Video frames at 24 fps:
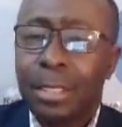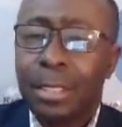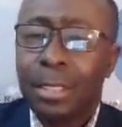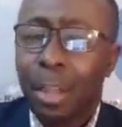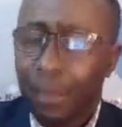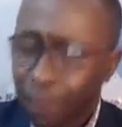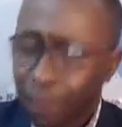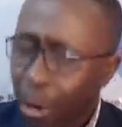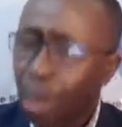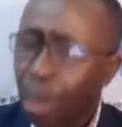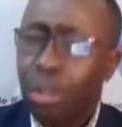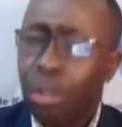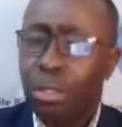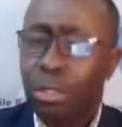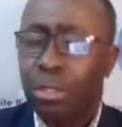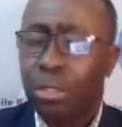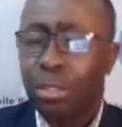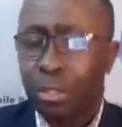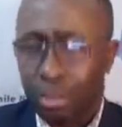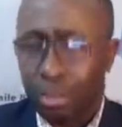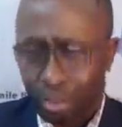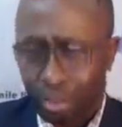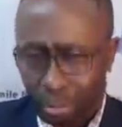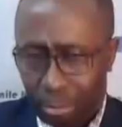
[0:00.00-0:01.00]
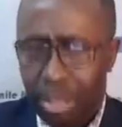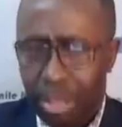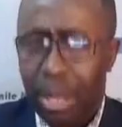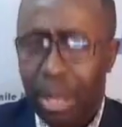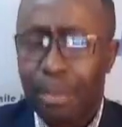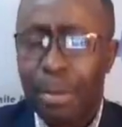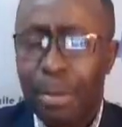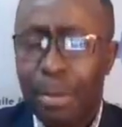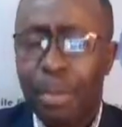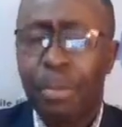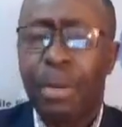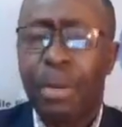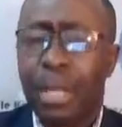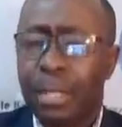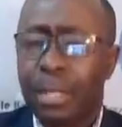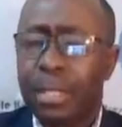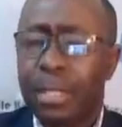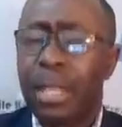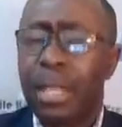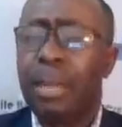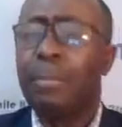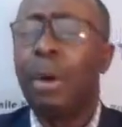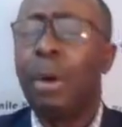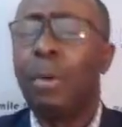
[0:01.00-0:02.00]
of course, other people will
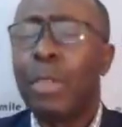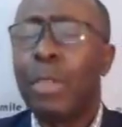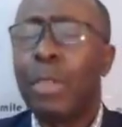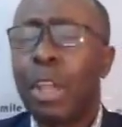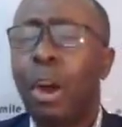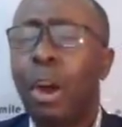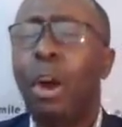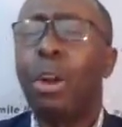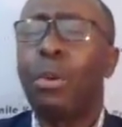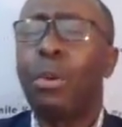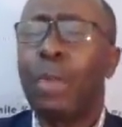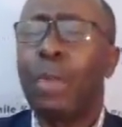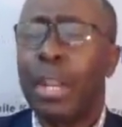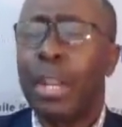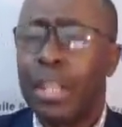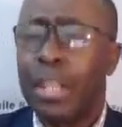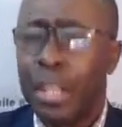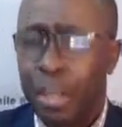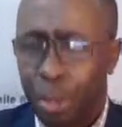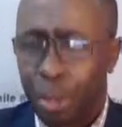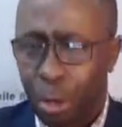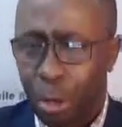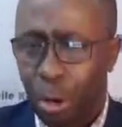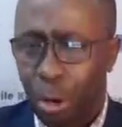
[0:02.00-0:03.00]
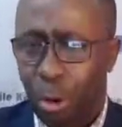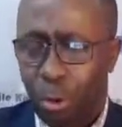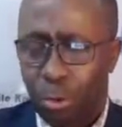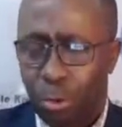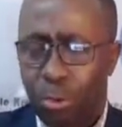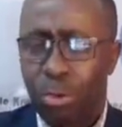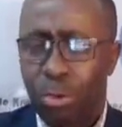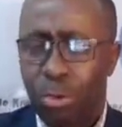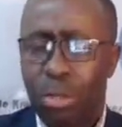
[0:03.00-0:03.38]
say, but we already know